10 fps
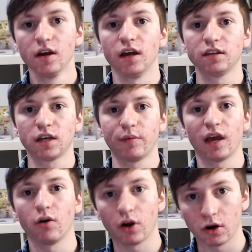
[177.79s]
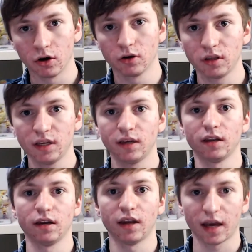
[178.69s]
it is coming out early
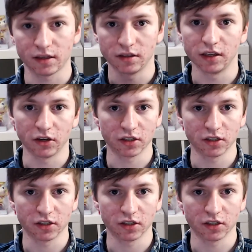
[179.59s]
next year.